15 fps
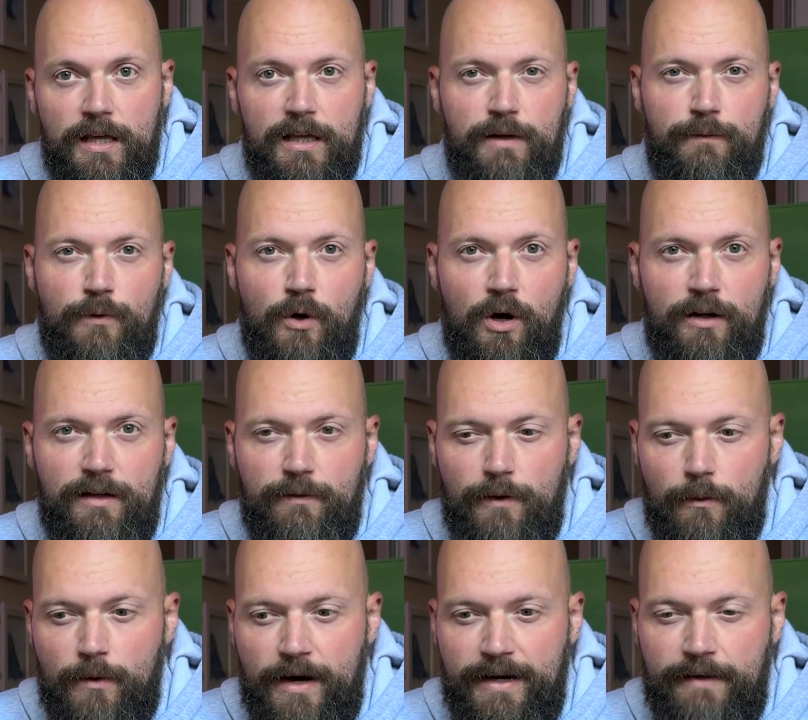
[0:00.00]
If not, if I
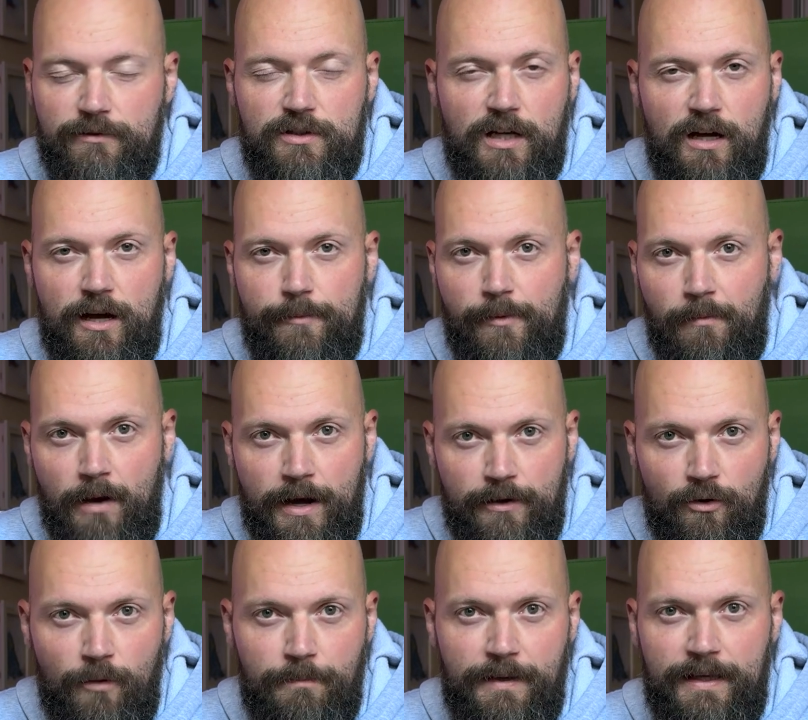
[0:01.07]
run out of time, it might
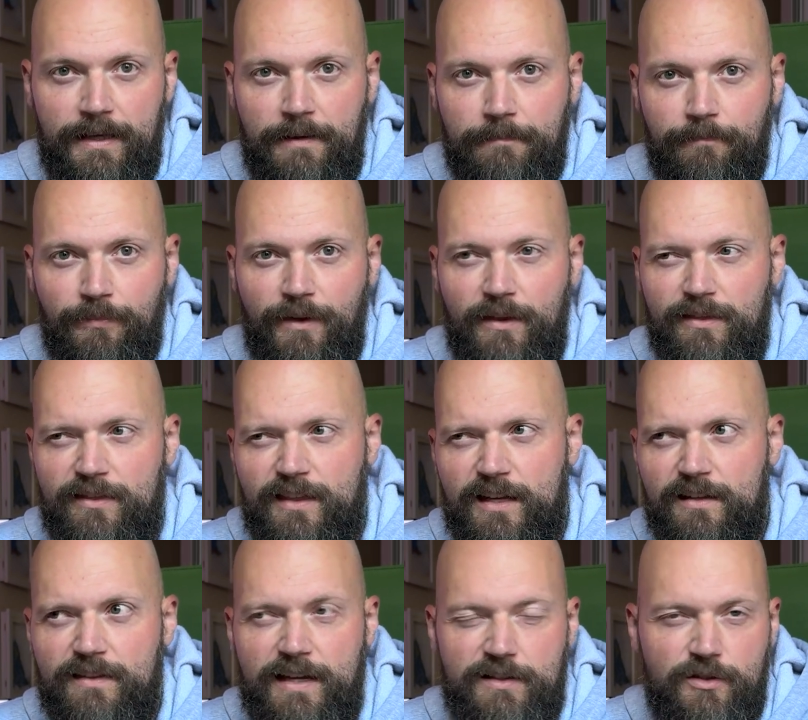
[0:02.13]
not be. I
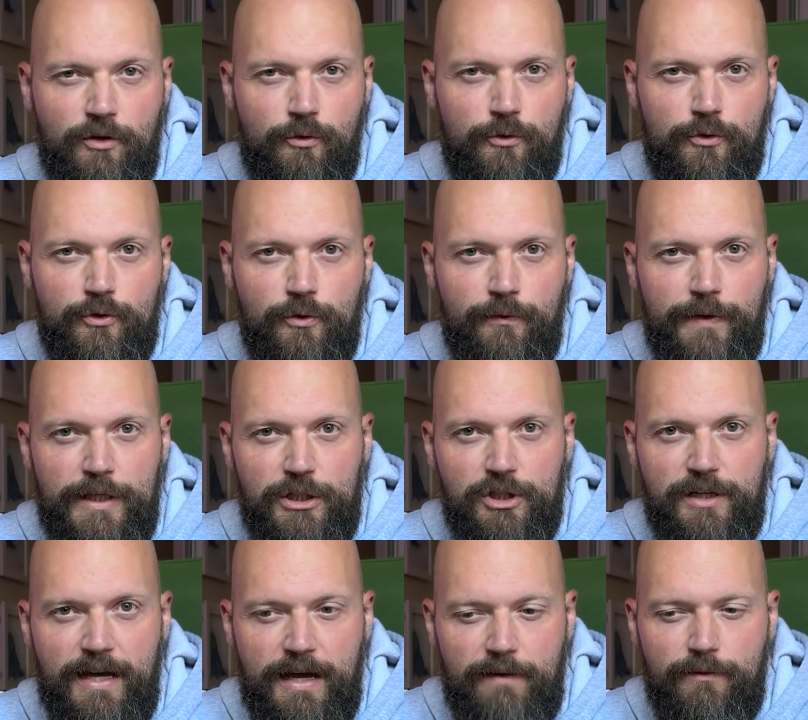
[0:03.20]
think that's a crucial
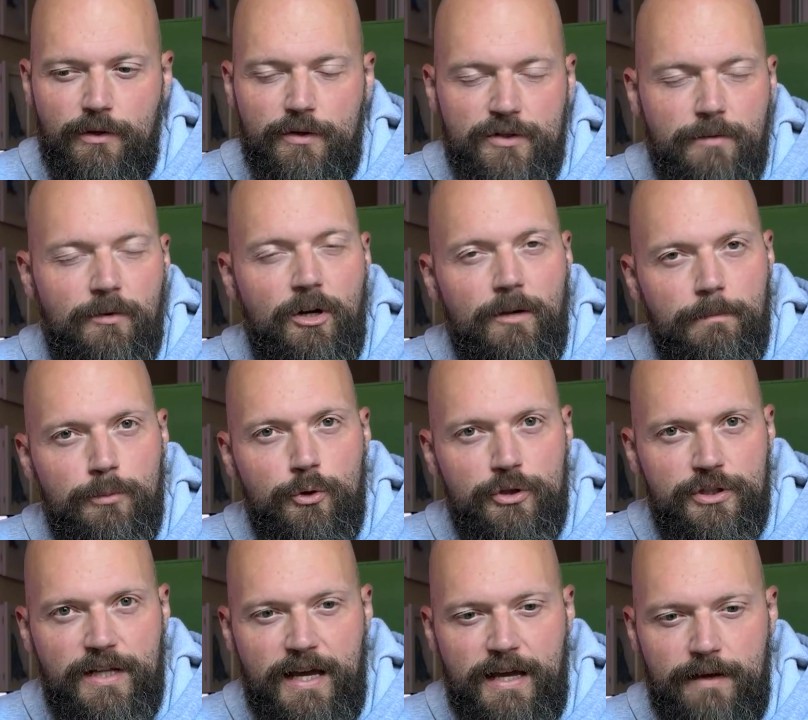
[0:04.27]
feature to have though, so I'm going to
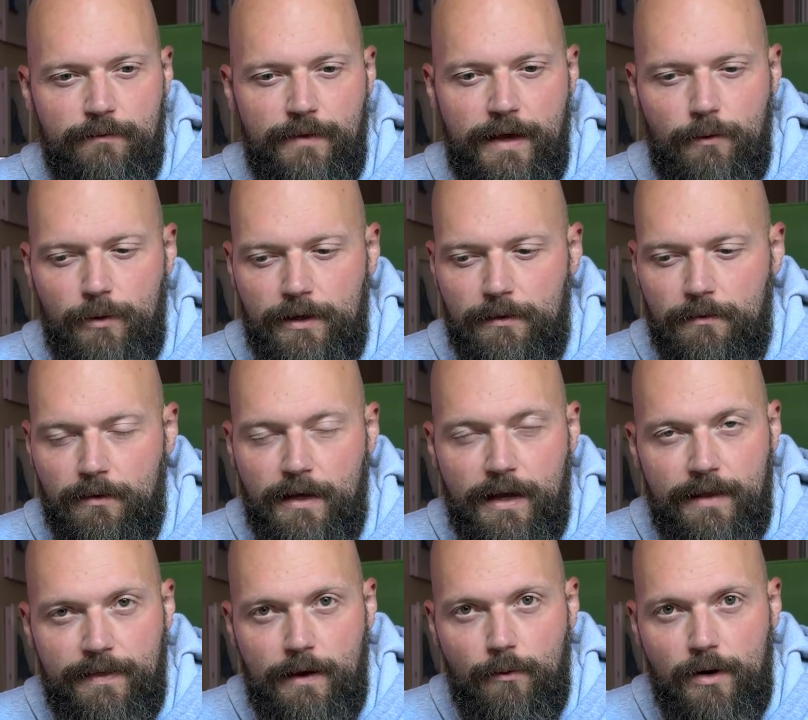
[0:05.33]
push to have that one
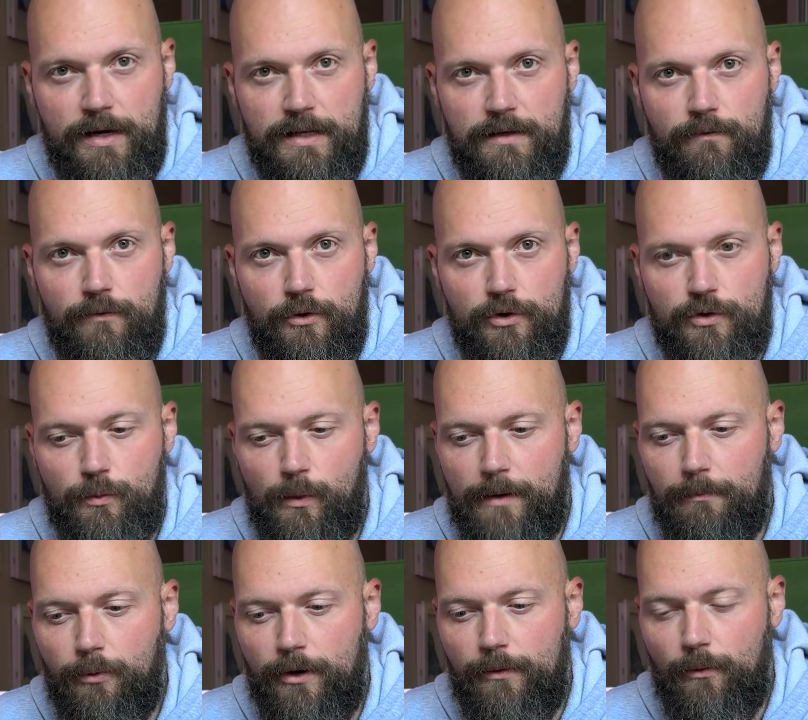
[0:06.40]
in version
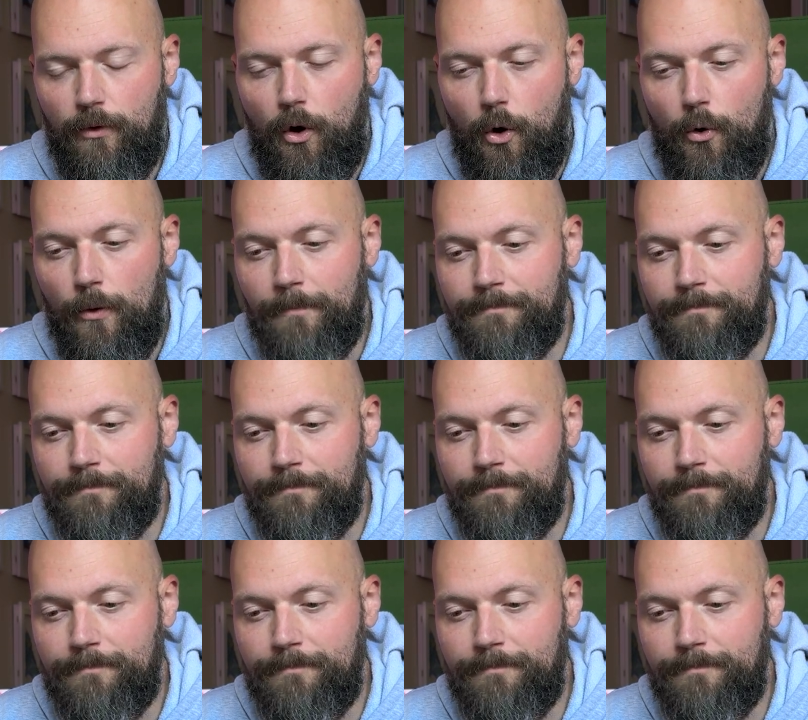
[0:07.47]
1.0.